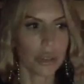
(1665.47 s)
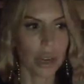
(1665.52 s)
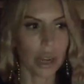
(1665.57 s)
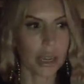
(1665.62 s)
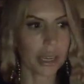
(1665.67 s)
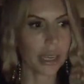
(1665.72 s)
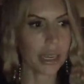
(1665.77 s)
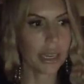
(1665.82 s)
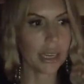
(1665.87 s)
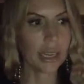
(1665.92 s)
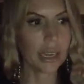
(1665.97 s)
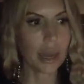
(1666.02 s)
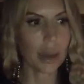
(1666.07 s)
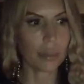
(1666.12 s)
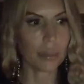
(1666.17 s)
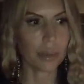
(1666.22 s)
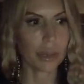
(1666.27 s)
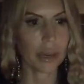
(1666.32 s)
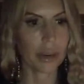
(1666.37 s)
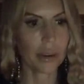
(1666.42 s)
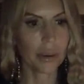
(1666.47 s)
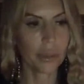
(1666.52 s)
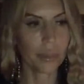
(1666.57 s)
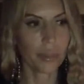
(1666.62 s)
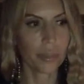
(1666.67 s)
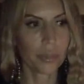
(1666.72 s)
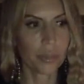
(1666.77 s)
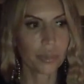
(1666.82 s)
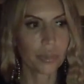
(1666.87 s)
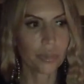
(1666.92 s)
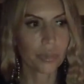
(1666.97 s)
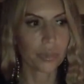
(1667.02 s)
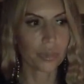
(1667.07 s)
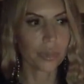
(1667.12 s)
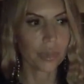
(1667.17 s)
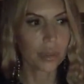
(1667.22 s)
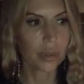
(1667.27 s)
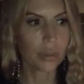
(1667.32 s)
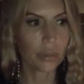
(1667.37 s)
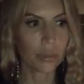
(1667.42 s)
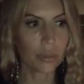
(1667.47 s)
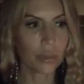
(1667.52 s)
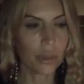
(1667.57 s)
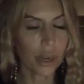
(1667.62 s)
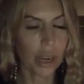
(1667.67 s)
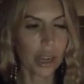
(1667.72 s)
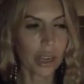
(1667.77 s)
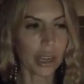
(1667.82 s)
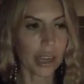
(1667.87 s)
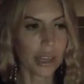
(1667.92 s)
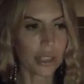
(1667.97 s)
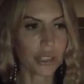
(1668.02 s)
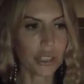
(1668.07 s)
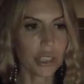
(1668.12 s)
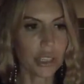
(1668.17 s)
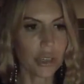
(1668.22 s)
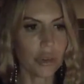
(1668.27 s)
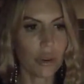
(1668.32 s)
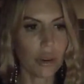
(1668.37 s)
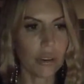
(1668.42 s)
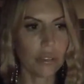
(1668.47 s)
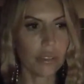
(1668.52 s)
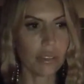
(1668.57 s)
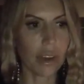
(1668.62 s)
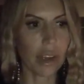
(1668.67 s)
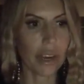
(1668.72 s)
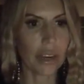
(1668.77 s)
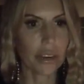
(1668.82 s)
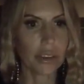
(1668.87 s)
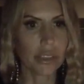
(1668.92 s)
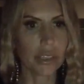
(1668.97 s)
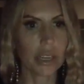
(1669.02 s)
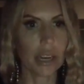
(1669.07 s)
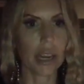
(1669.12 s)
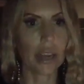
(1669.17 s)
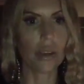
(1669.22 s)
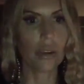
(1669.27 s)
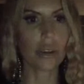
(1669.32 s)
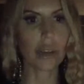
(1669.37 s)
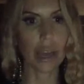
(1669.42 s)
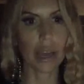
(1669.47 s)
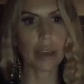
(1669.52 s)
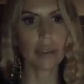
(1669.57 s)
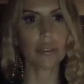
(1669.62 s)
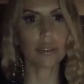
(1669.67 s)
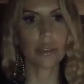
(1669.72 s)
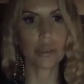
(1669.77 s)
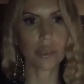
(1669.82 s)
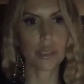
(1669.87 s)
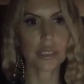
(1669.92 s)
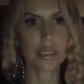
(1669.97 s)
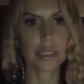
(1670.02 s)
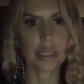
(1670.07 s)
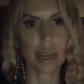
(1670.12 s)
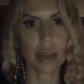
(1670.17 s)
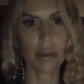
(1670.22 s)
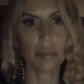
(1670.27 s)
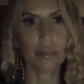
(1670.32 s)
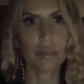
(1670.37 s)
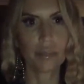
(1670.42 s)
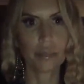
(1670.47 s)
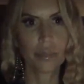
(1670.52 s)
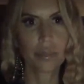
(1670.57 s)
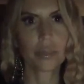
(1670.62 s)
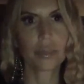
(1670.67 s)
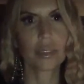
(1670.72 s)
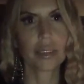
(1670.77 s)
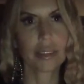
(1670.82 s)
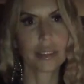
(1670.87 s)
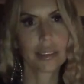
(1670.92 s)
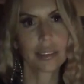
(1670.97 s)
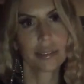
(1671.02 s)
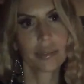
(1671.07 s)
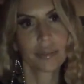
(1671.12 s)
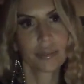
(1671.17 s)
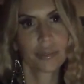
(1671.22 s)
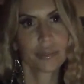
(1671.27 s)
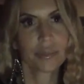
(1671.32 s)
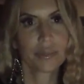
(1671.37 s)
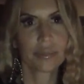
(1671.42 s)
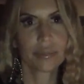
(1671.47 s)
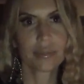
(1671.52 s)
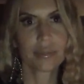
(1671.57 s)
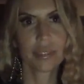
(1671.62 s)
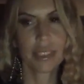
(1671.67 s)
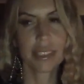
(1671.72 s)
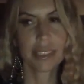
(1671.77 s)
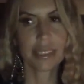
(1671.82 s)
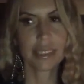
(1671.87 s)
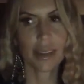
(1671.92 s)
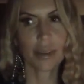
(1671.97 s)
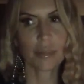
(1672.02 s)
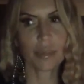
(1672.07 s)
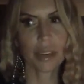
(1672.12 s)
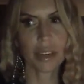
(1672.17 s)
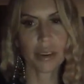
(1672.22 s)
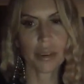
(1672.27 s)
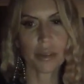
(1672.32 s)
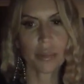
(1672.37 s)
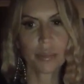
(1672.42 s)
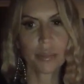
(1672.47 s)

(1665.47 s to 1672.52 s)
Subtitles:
not getting up here. We're not catching you on fire tonight. Okay, Lewis is up. It's up here.